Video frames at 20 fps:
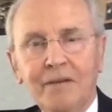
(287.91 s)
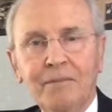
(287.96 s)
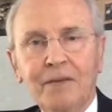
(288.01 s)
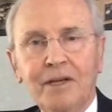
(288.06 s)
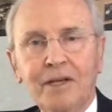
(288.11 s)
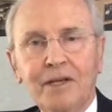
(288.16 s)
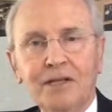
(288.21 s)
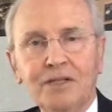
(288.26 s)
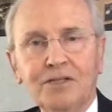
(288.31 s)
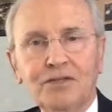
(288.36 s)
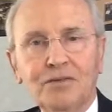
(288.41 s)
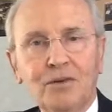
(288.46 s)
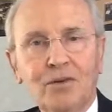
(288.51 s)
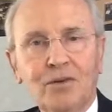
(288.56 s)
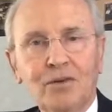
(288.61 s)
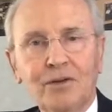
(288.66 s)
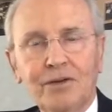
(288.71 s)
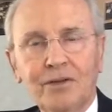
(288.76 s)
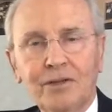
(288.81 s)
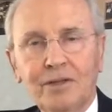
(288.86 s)
because
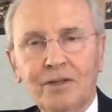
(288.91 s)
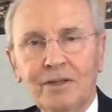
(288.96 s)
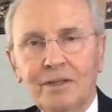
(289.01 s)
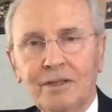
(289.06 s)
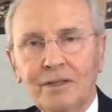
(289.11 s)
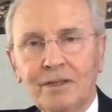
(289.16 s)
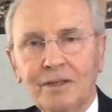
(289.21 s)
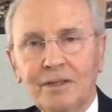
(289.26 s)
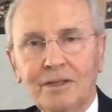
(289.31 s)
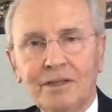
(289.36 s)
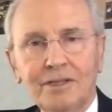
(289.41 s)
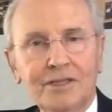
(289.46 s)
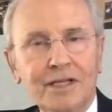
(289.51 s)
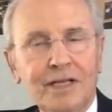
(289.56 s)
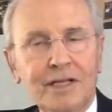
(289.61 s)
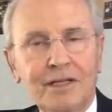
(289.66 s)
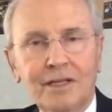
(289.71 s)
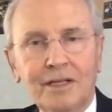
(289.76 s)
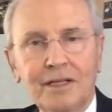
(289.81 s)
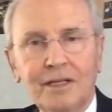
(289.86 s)
Schroeder
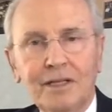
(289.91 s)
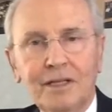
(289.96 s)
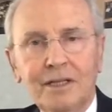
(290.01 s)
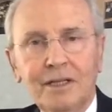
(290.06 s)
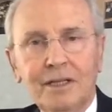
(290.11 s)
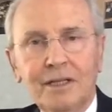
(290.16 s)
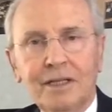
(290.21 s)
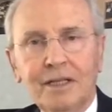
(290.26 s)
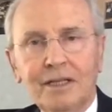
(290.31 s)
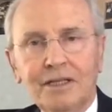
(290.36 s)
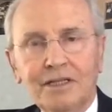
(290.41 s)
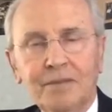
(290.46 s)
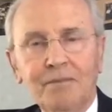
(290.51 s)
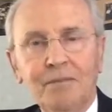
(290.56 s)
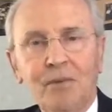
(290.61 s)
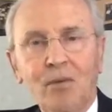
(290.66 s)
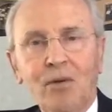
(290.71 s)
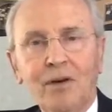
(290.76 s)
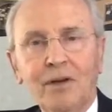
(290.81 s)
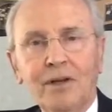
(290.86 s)
said that it's
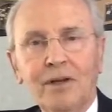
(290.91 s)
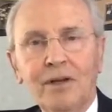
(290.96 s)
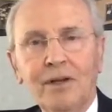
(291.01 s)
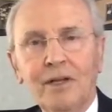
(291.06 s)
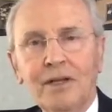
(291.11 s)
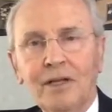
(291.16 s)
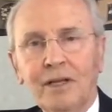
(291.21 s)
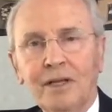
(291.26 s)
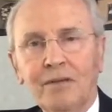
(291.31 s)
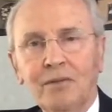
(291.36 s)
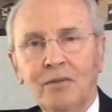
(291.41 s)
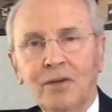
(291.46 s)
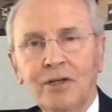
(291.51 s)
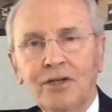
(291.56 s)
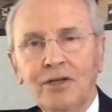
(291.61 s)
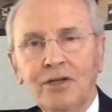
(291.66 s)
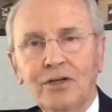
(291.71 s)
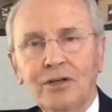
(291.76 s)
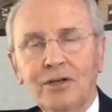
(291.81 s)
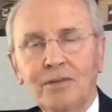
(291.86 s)
important that
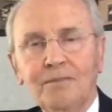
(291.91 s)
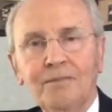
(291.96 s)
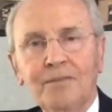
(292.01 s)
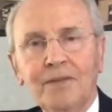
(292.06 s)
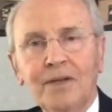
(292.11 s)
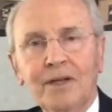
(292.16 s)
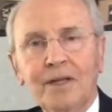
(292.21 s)
when you're